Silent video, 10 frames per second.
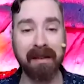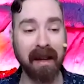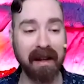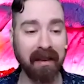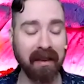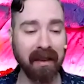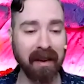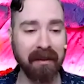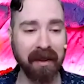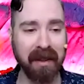That's
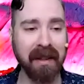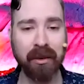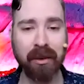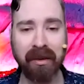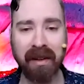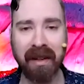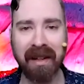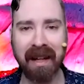uh, very interesting.